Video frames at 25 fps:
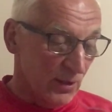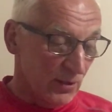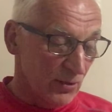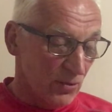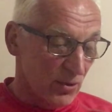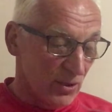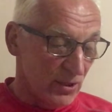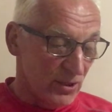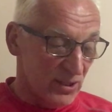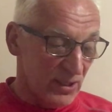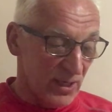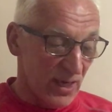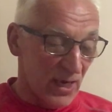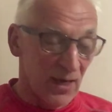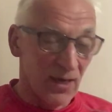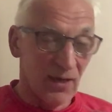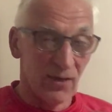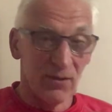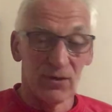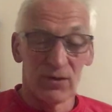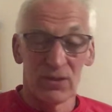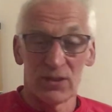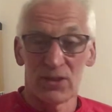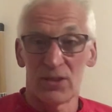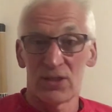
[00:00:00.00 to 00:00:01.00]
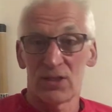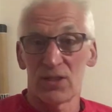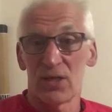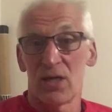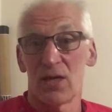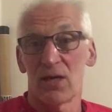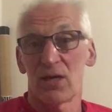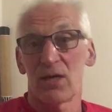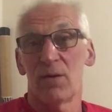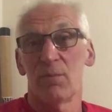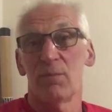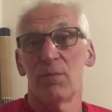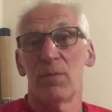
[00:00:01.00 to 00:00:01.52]
Chris Callow is
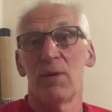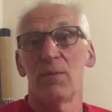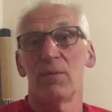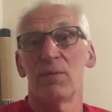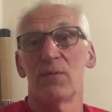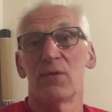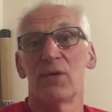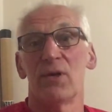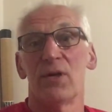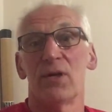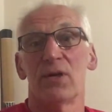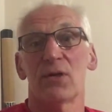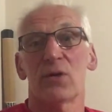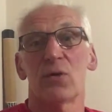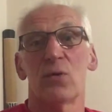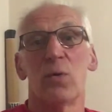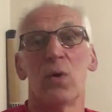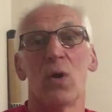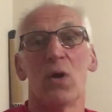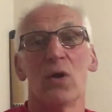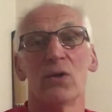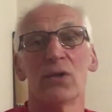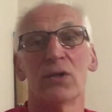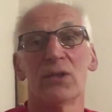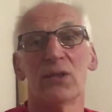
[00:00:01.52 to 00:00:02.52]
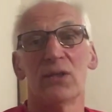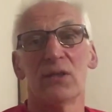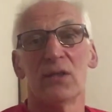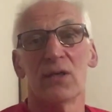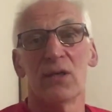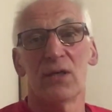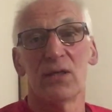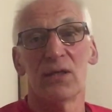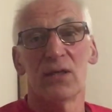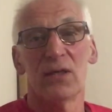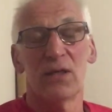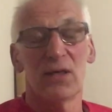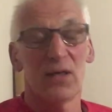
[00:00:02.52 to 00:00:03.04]
Star Club member in the quad.
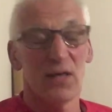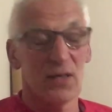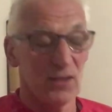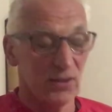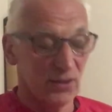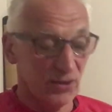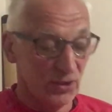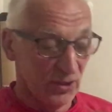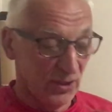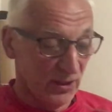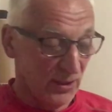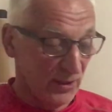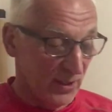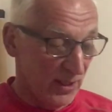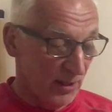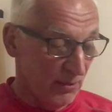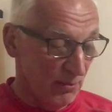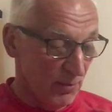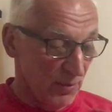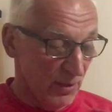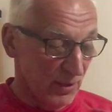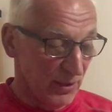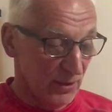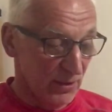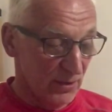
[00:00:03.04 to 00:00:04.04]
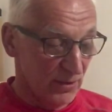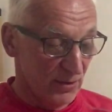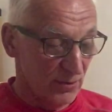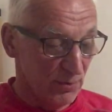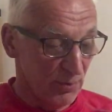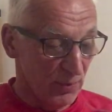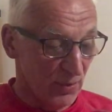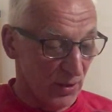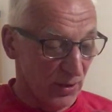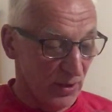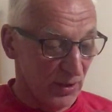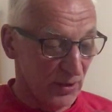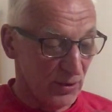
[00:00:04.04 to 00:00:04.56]
Uh, last year they beat us
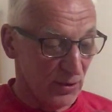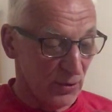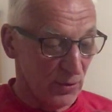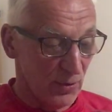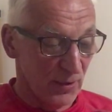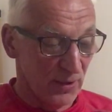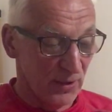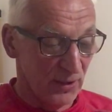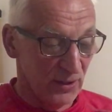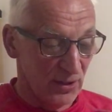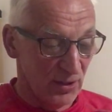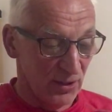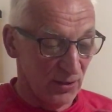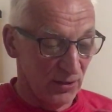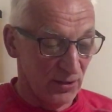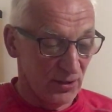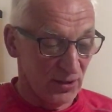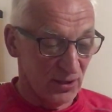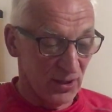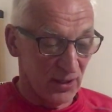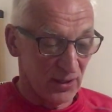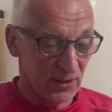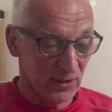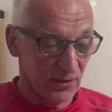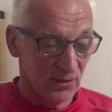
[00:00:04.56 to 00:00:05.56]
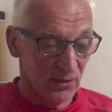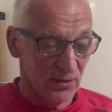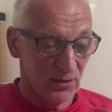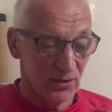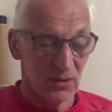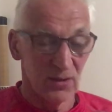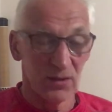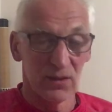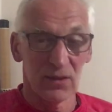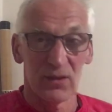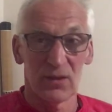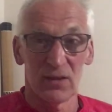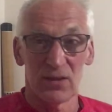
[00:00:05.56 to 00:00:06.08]
by 22 seconds.
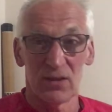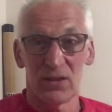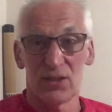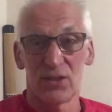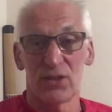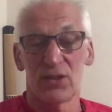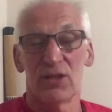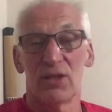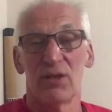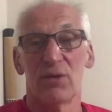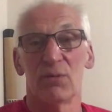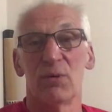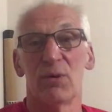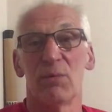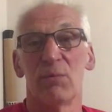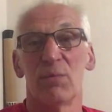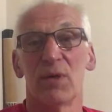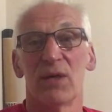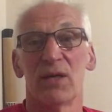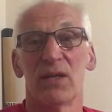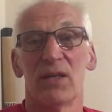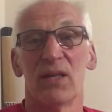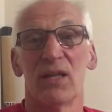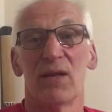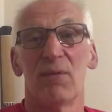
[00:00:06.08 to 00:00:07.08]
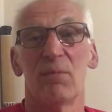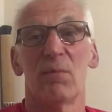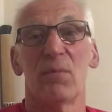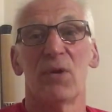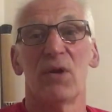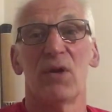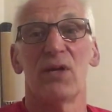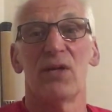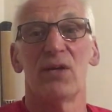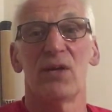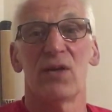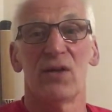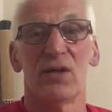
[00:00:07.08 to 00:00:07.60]
Uh, this year we beat them
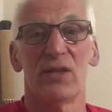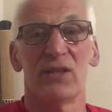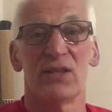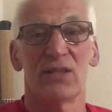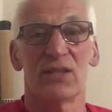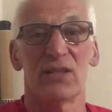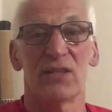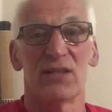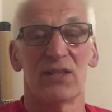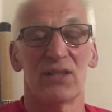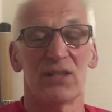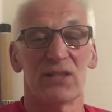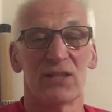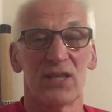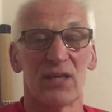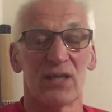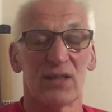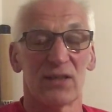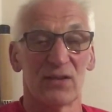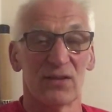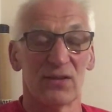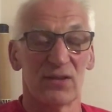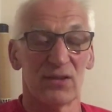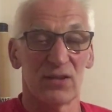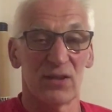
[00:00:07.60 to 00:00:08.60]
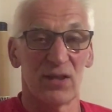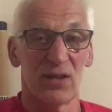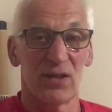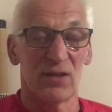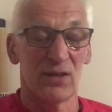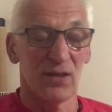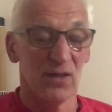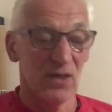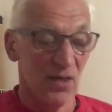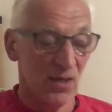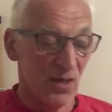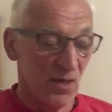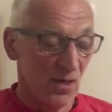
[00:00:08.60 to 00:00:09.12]
by 19 seconds, so
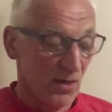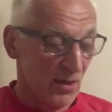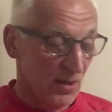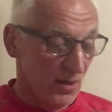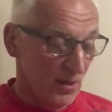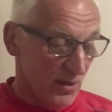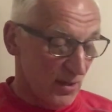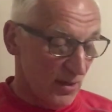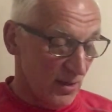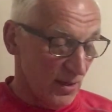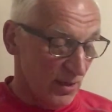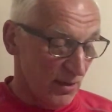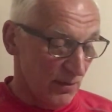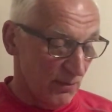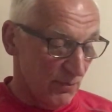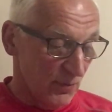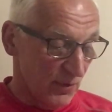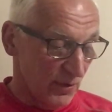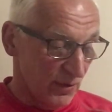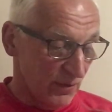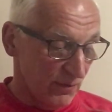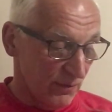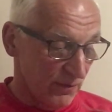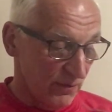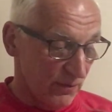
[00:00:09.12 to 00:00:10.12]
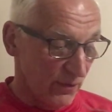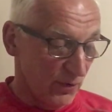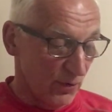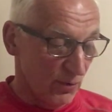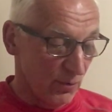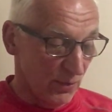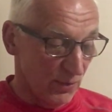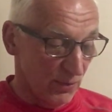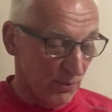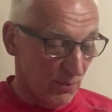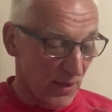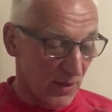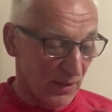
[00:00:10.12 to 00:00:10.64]
um, we can feel
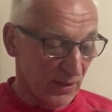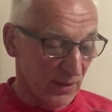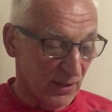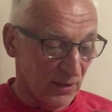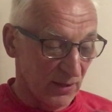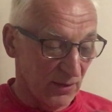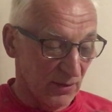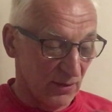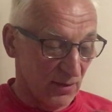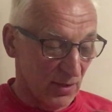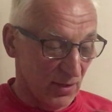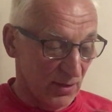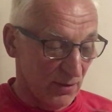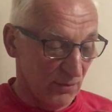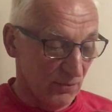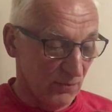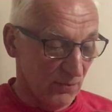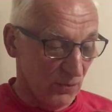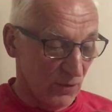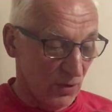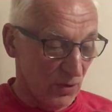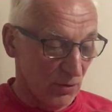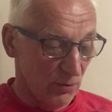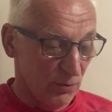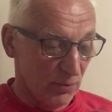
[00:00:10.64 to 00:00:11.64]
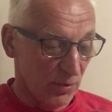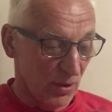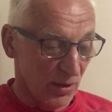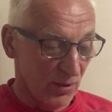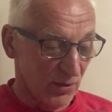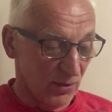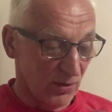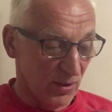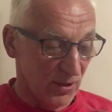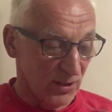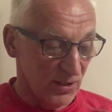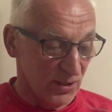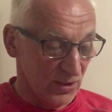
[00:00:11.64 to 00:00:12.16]
we're making um, real
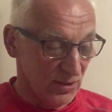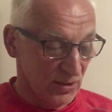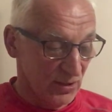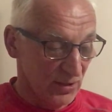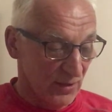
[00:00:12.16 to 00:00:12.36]
progress.